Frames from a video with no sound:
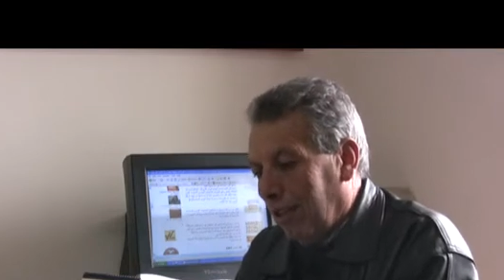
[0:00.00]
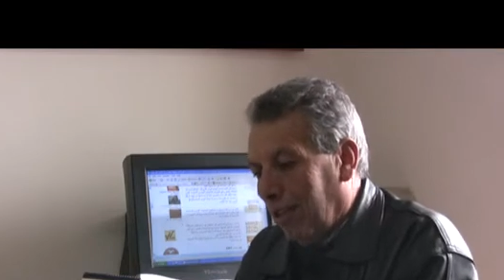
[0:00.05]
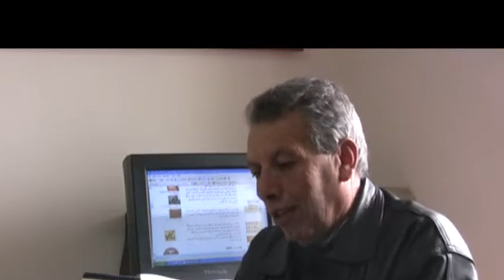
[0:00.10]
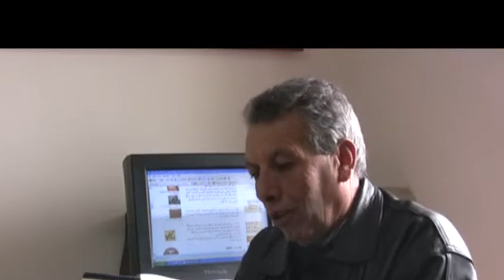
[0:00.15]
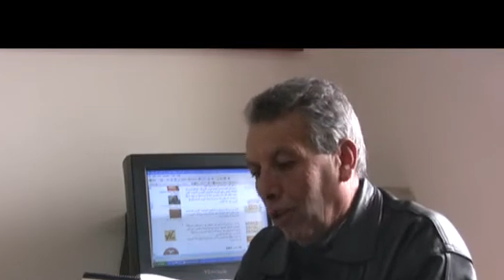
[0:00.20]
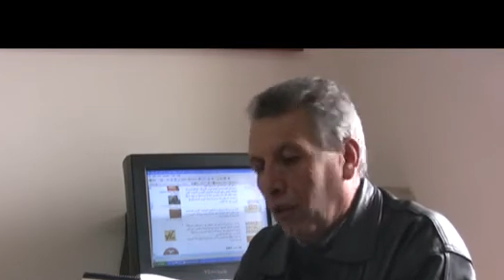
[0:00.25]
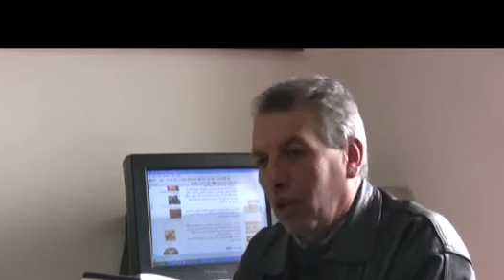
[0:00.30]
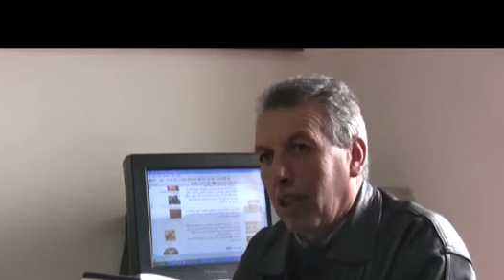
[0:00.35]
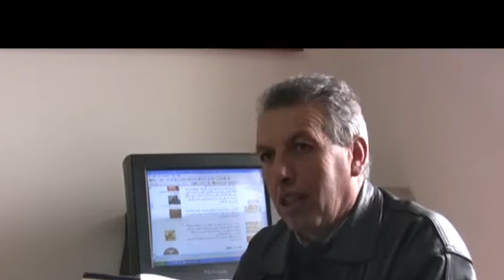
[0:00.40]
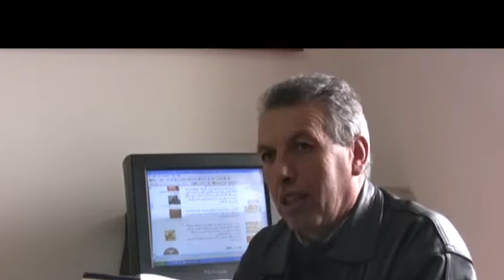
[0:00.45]
a
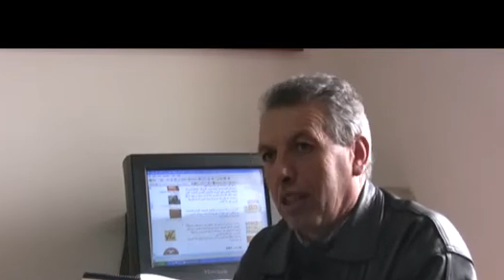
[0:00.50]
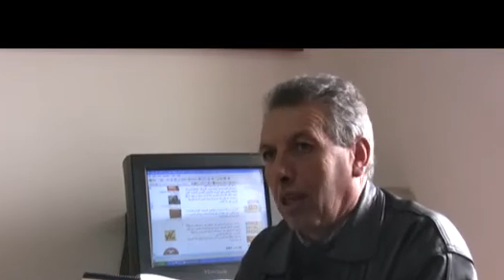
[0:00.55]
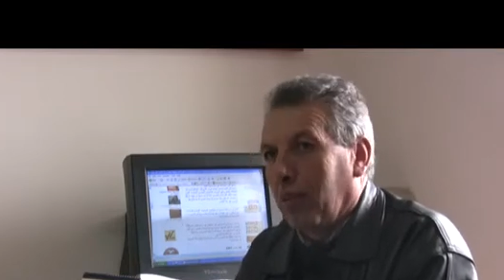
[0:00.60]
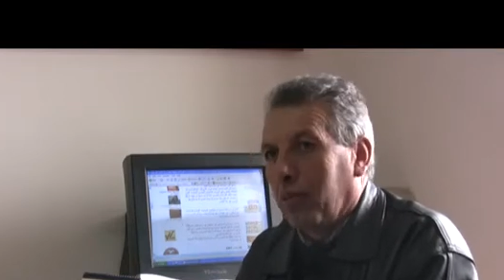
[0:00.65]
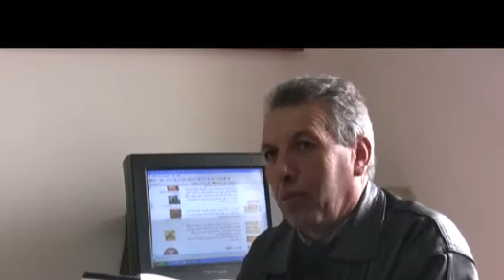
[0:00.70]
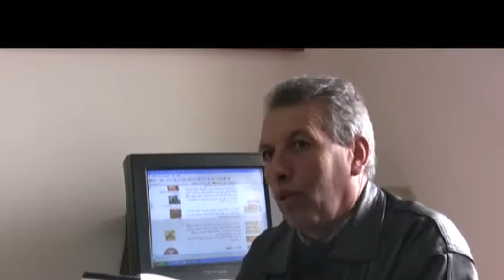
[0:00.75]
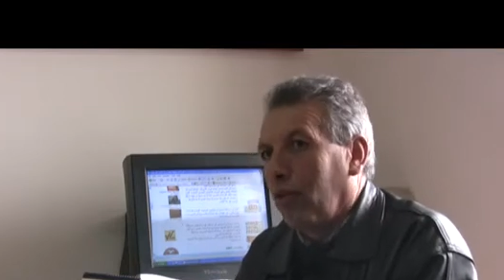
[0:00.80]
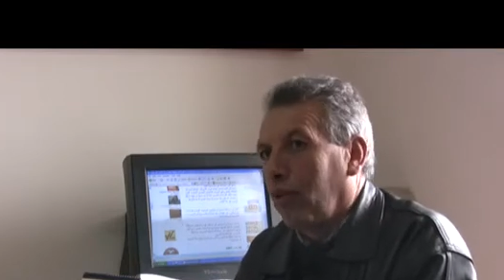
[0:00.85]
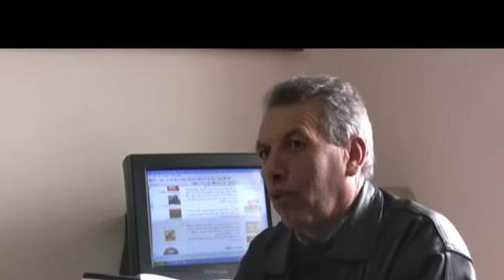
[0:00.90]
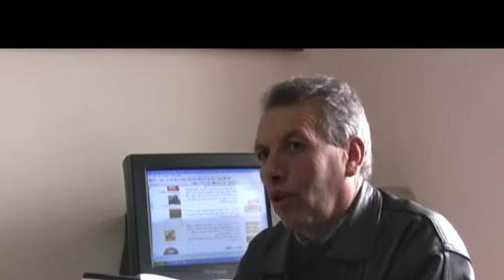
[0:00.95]
good
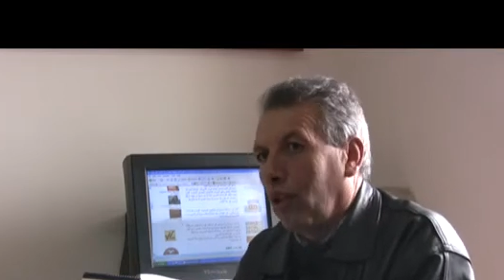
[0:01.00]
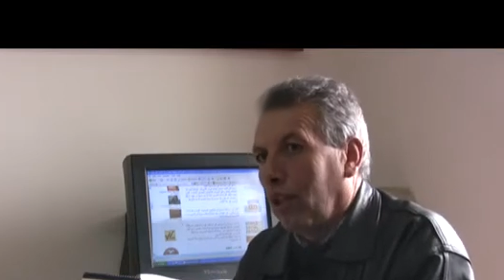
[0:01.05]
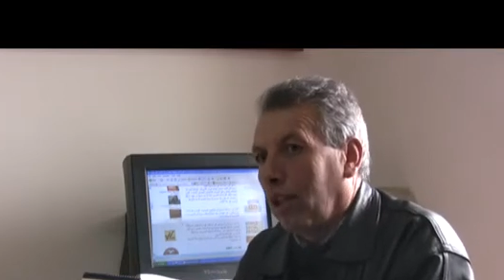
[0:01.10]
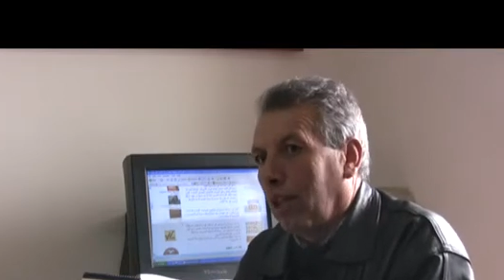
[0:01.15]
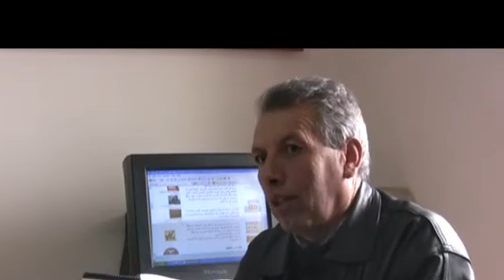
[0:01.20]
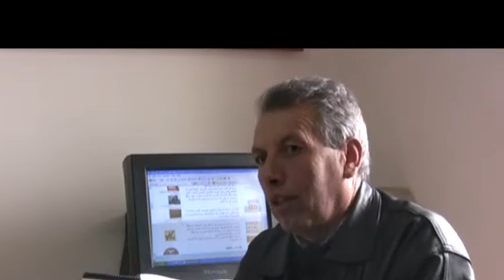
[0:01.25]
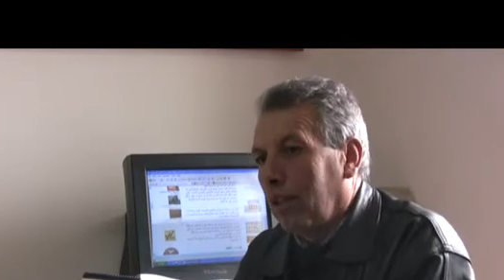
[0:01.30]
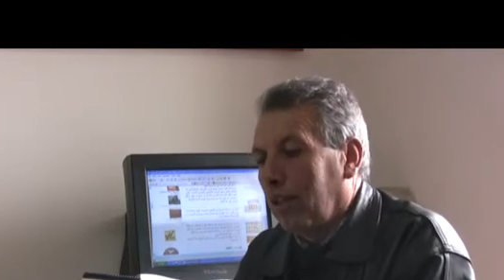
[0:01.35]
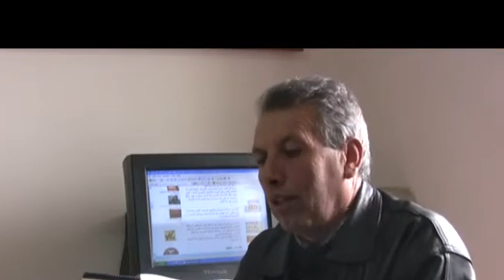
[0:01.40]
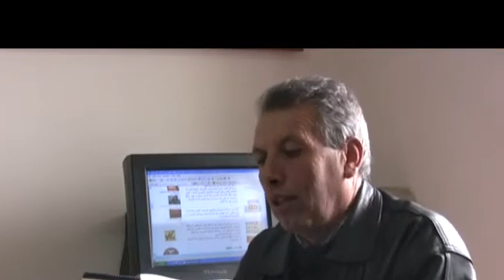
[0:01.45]
example for
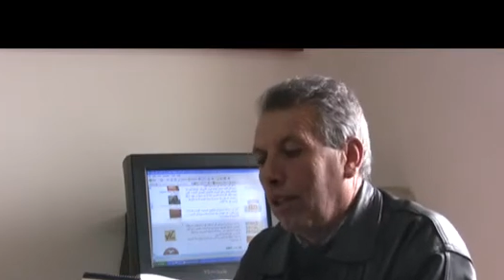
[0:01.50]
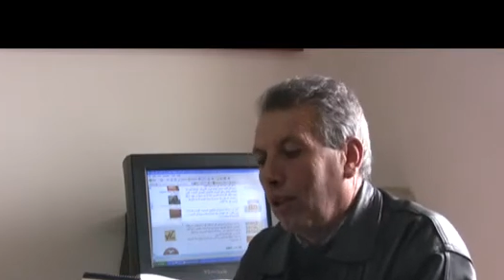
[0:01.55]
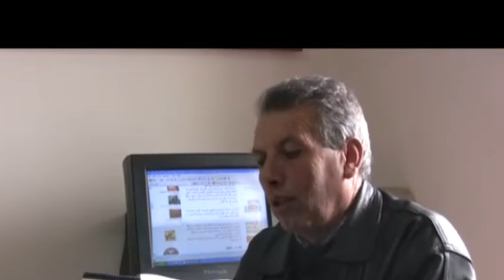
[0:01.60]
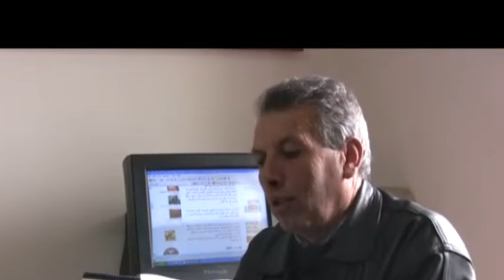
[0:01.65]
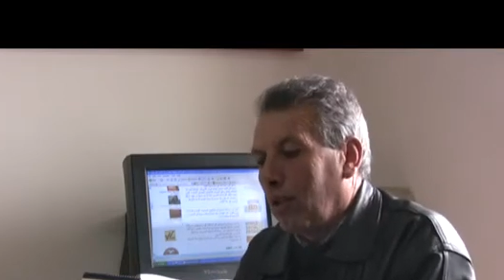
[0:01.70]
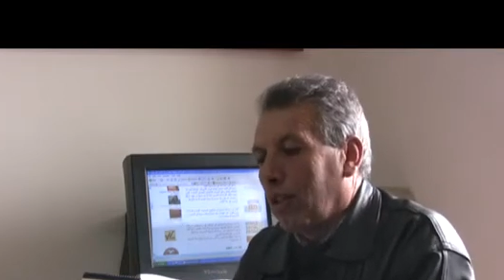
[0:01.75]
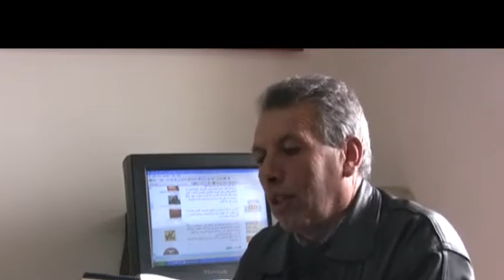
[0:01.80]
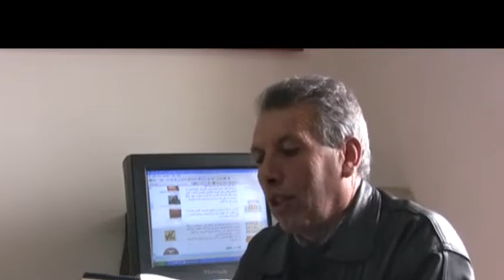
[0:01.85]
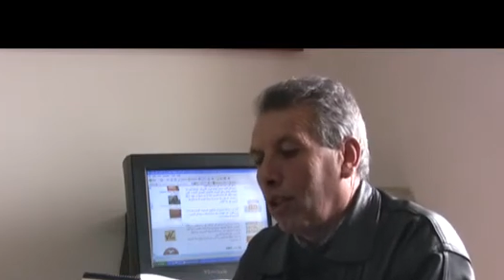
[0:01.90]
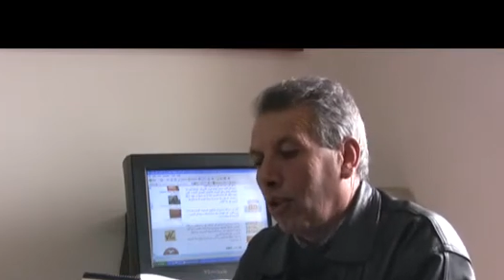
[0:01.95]
that,
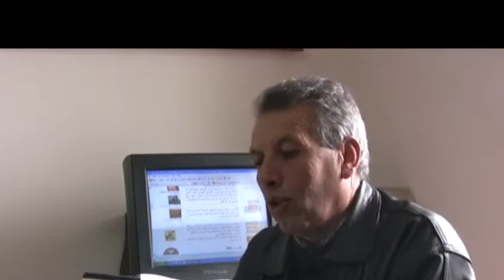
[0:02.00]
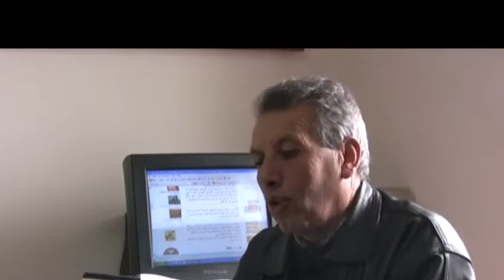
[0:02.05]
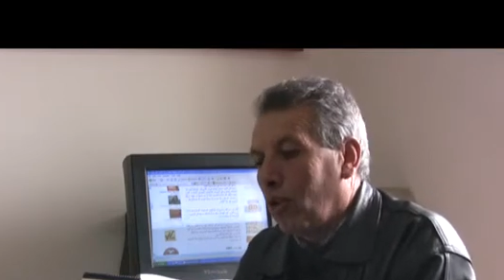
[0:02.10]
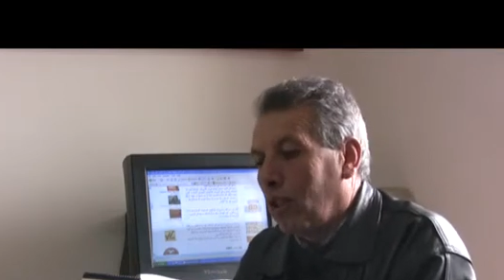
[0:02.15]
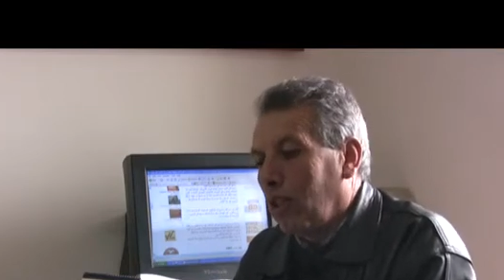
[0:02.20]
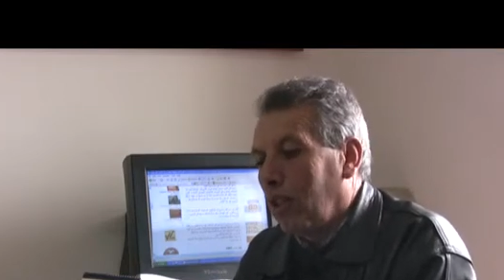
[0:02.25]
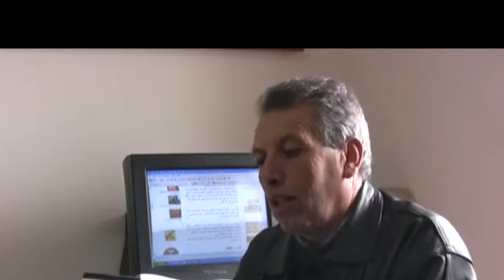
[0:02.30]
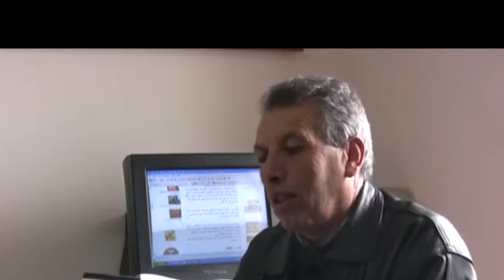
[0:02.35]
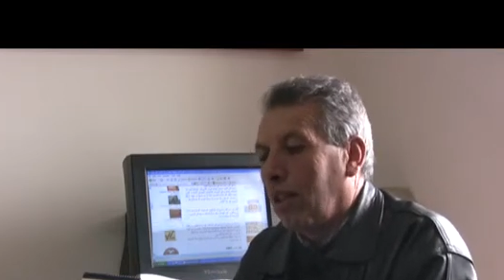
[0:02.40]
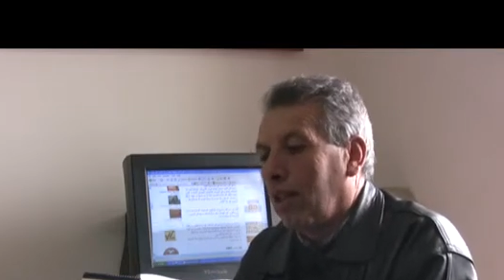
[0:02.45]
start to
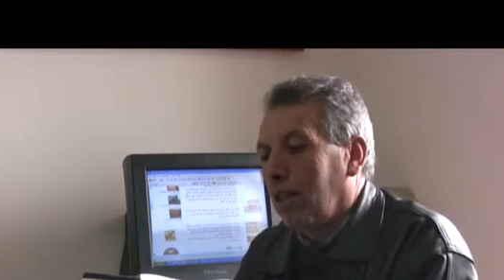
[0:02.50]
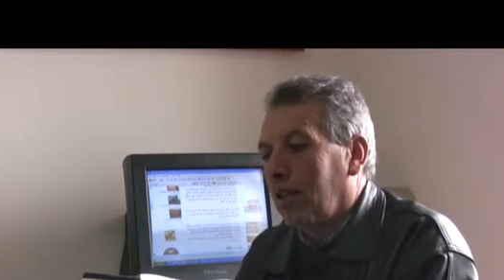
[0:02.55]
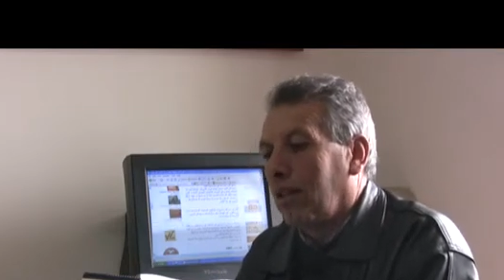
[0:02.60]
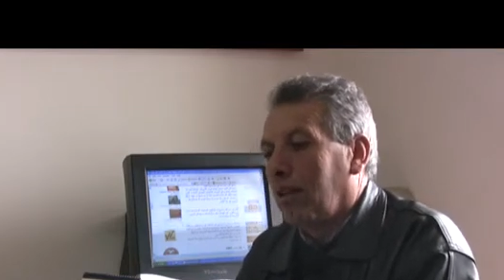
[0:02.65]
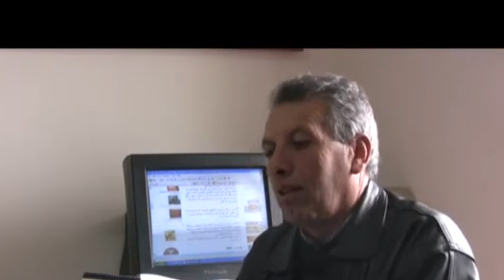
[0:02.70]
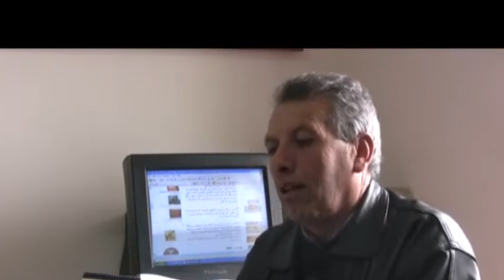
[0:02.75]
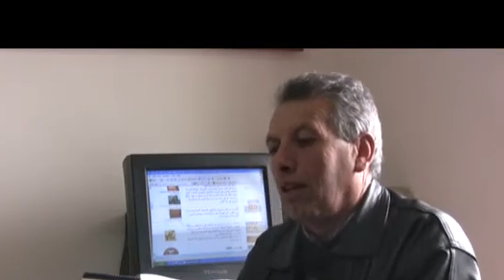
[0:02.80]
see that